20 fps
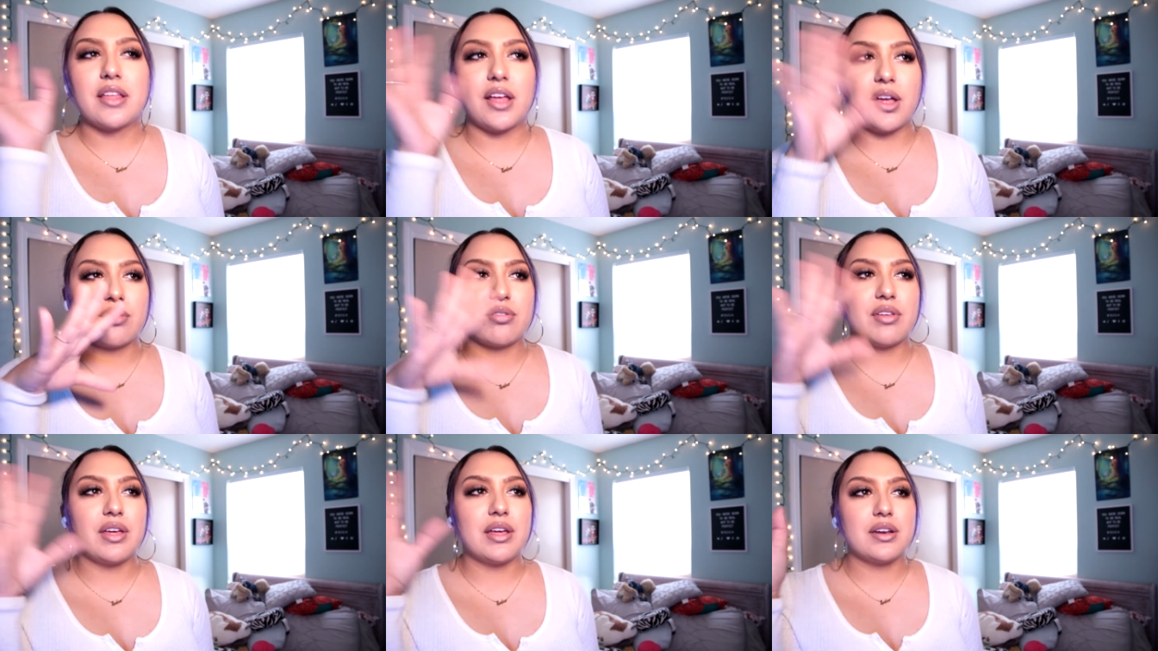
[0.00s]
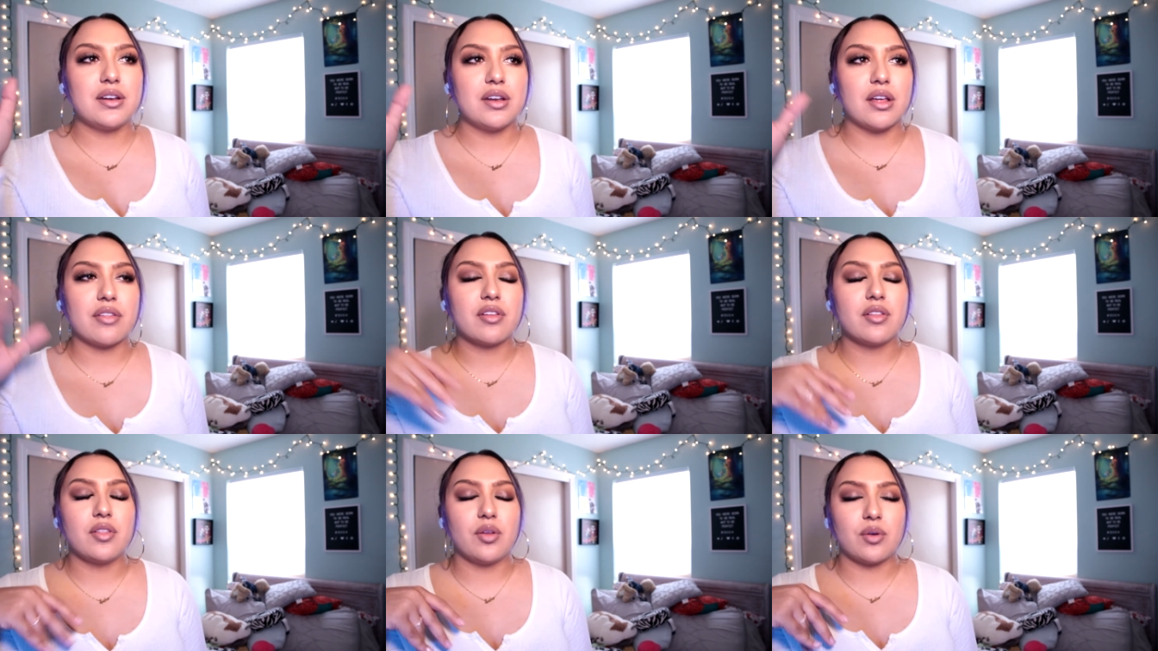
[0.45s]
They also had
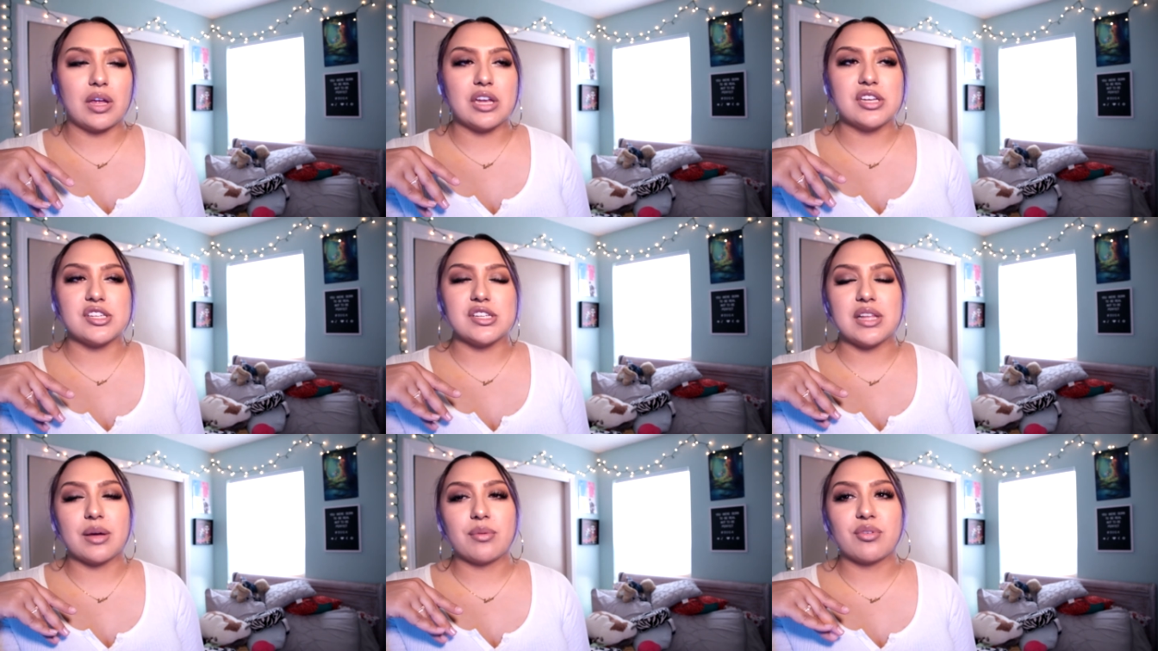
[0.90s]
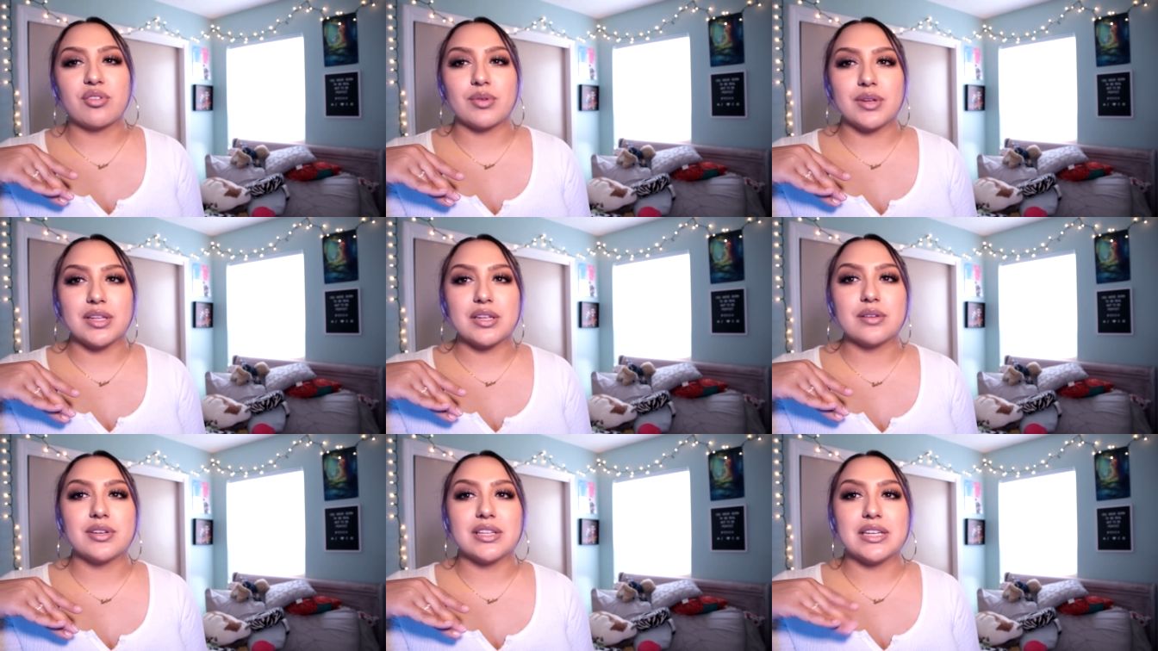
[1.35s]
another location that was
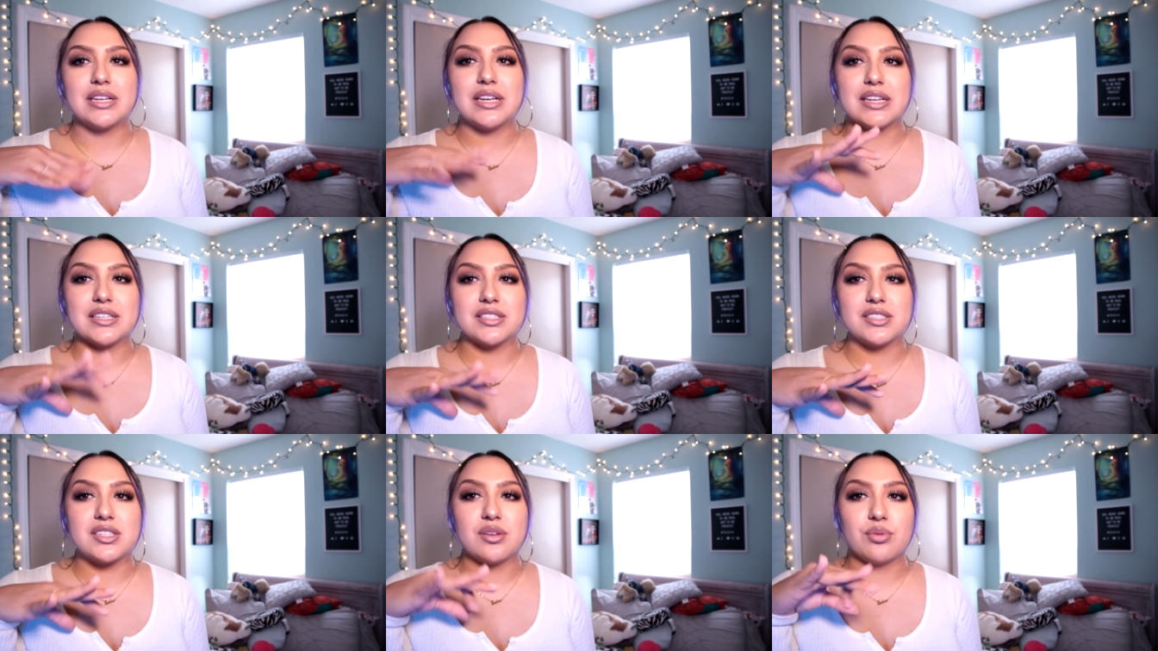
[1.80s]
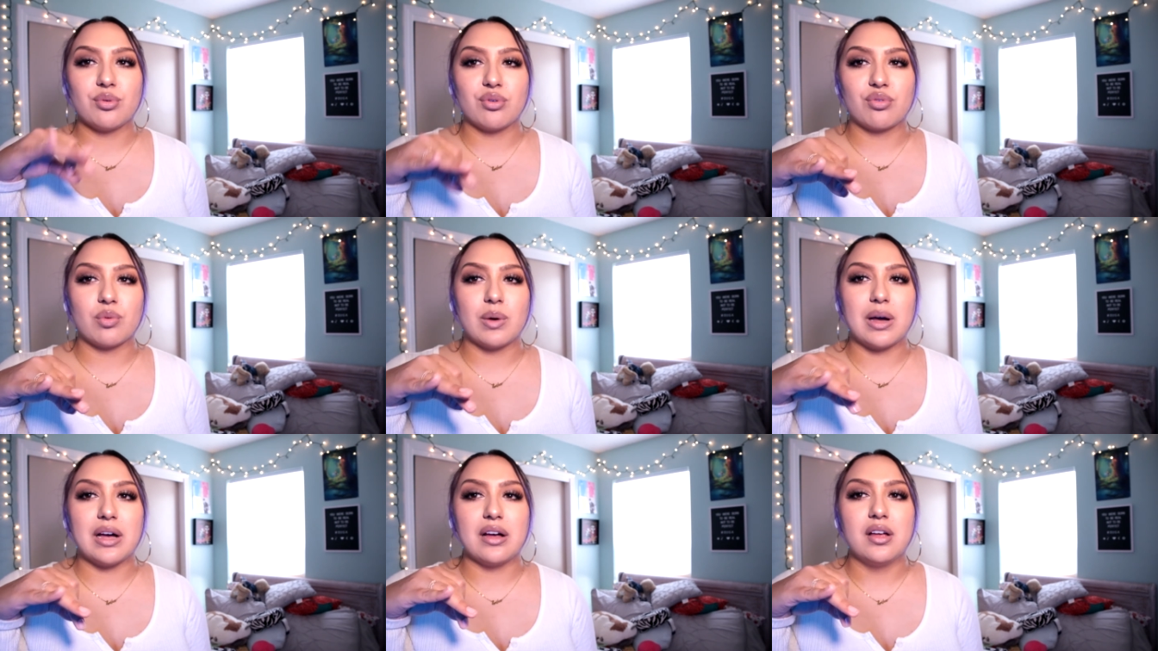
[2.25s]
really, really nice too
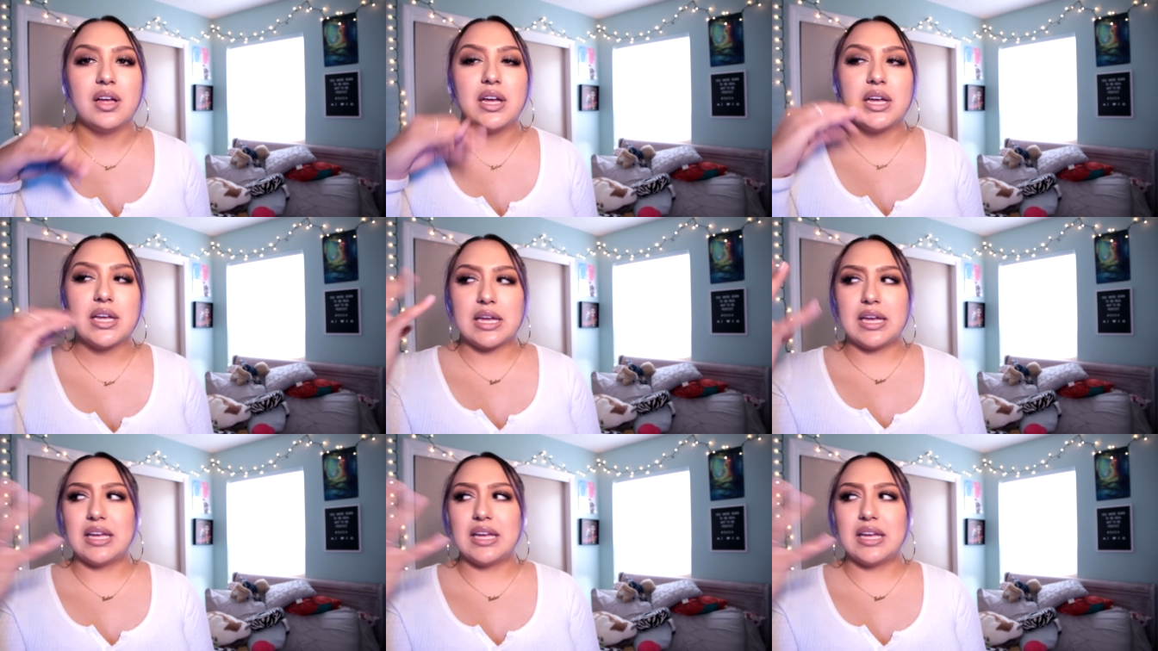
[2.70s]
as well.